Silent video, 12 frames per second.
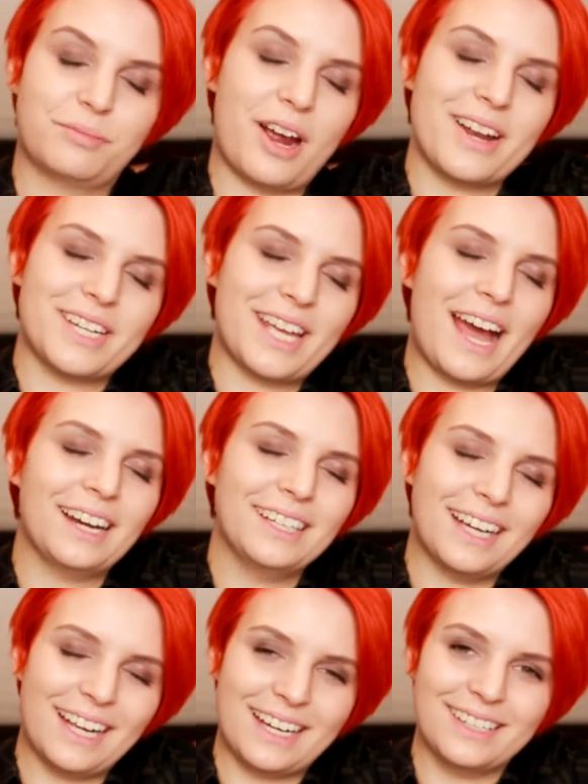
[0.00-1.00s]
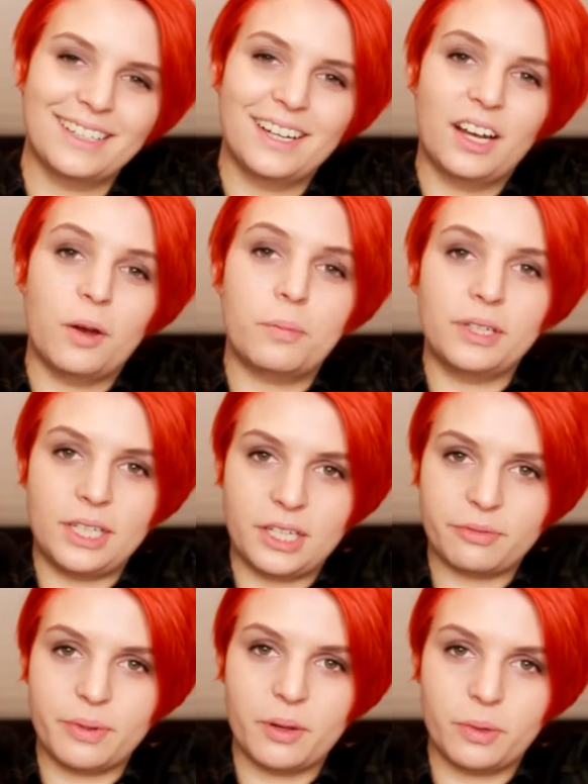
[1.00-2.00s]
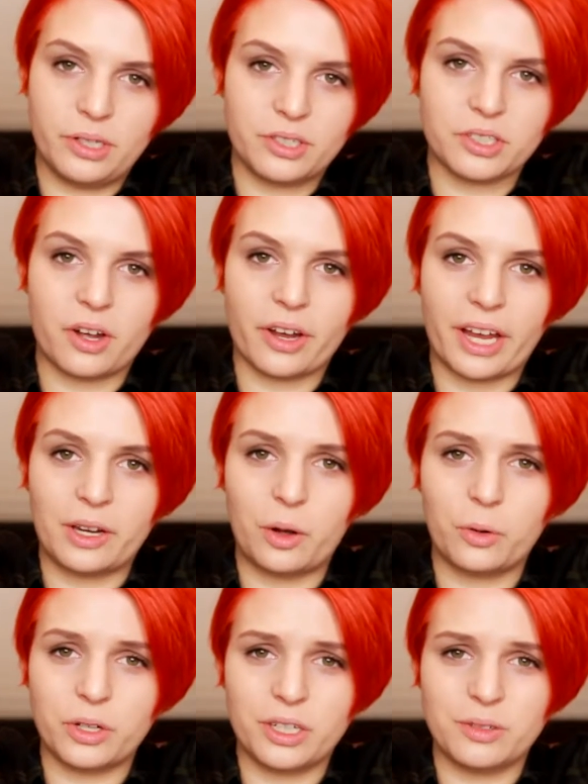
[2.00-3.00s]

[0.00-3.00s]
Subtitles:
Practicality. Believe me, when you start getting older,